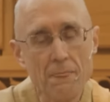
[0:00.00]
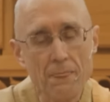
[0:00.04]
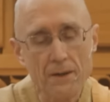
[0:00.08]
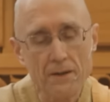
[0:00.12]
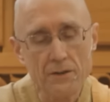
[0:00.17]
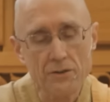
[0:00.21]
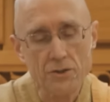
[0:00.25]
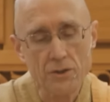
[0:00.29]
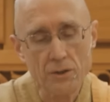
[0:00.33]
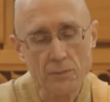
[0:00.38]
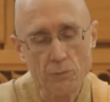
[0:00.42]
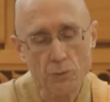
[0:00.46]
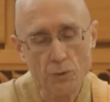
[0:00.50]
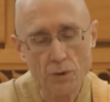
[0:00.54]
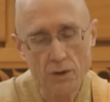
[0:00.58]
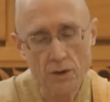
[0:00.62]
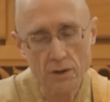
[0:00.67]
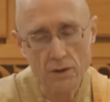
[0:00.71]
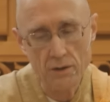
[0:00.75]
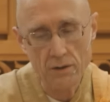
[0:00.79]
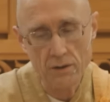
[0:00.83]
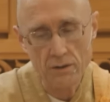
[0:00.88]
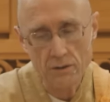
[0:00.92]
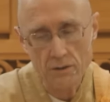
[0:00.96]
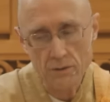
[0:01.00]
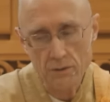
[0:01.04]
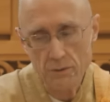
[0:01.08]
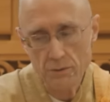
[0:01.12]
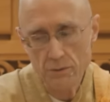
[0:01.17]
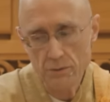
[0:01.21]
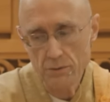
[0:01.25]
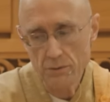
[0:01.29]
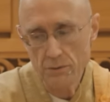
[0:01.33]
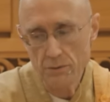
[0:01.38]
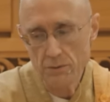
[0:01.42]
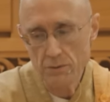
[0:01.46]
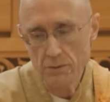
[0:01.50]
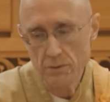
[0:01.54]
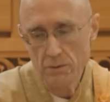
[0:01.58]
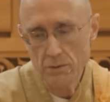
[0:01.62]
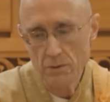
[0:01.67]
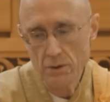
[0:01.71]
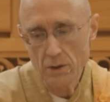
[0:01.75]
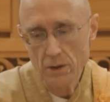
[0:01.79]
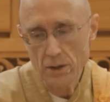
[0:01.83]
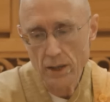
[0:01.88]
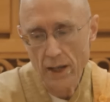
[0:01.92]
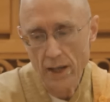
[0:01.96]
someone who
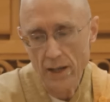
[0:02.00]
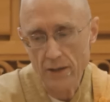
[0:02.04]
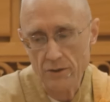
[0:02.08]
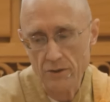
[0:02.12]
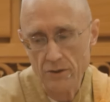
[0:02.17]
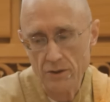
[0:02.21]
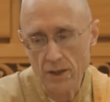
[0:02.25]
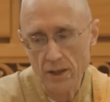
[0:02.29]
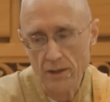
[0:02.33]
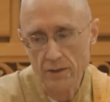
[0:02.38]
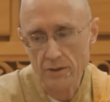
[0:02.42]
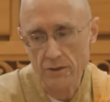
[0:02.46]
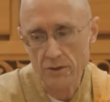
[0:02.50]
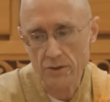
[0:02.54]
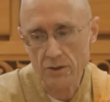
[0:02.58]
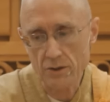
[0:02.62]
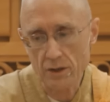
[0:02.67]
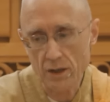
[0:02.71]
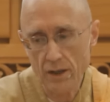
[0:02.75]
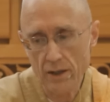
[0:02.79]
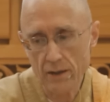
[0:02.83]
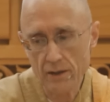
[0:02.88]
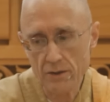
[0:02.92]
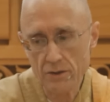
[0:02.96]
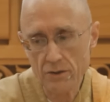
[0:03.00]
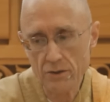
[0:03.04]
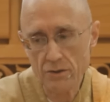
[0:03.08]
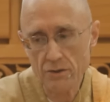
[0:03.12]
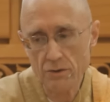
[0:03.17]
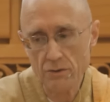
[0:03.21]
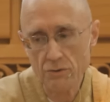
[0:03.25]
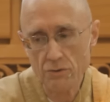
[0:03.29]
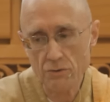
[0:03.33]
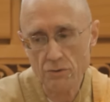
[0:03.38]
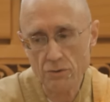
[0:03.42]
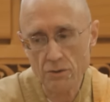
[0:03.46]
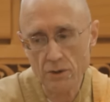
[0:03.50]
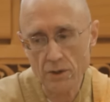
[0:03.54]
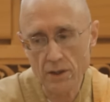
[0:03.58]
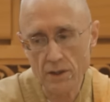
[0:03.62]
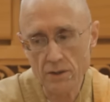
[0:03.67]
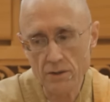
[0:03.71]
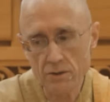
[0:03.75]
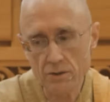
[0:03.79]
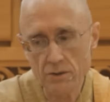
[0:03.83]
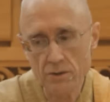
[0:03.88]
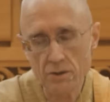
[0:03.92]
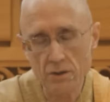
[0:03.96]
has not the slightest
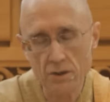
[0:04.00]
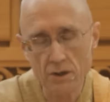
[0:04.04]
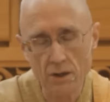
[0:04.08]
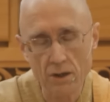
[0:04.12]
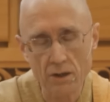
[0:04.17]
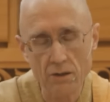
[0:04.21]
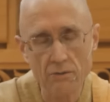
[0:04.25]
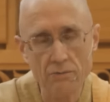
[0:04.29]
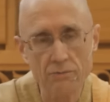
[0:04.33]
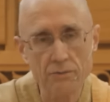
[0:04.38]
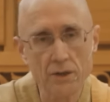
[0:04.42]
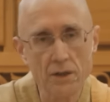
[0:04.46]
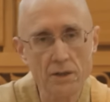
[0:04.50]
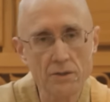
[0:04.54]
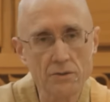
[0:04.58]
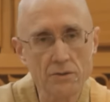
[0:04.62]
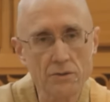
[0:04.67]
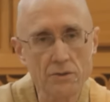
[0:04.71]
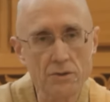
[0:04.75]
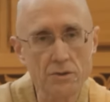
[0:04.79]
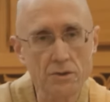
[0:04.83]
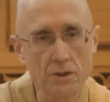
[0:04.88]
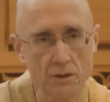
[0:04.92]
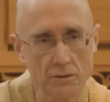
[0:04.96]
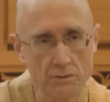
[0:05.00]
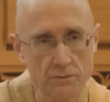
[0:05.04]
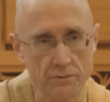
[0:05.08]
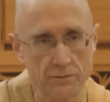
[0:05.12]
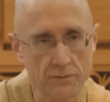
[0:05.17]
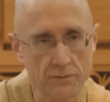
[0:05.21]
trace of self.